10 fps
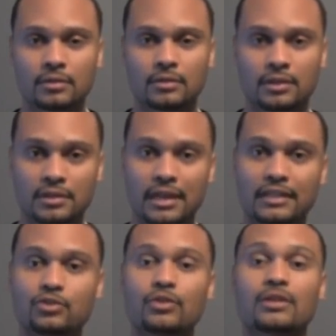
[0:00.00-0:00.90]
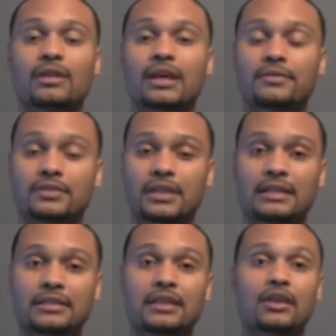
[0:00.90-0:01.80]
Then yes, you can leverage
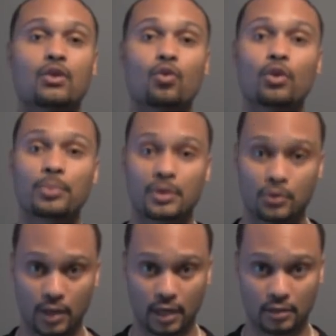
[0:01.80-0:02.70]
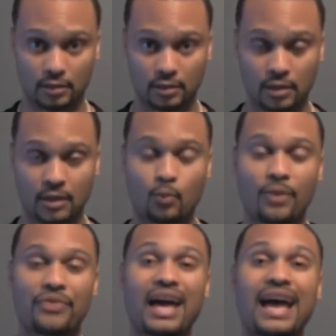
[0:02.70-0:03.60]
that to get corporate credit
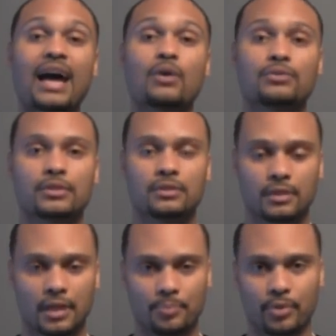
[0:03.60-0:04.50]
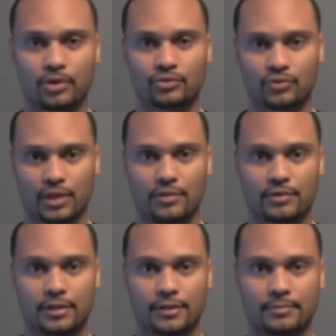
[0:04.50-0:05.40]
without a personal
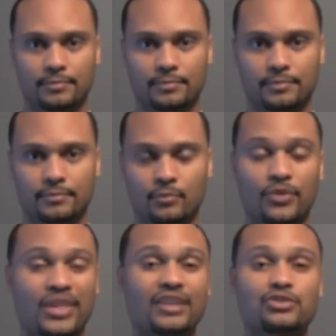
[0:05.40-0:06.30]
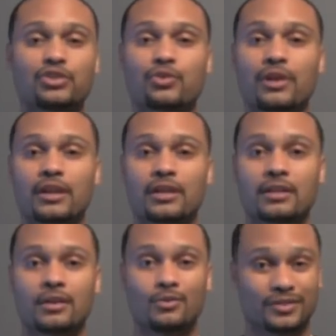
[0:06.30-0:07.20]
guarantee, without your credit,
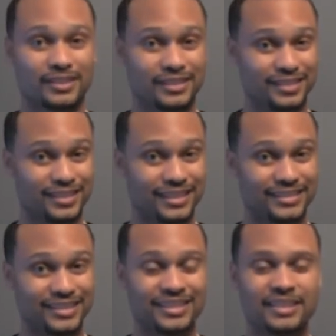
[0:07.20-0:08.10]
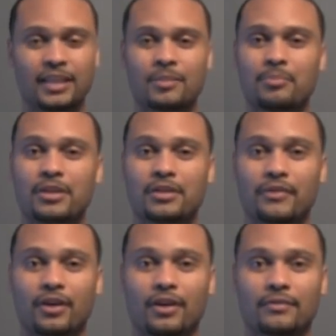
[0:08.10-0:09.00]
which leads to the next C, being
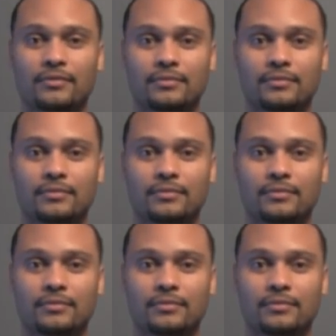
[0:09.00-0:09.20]
involved.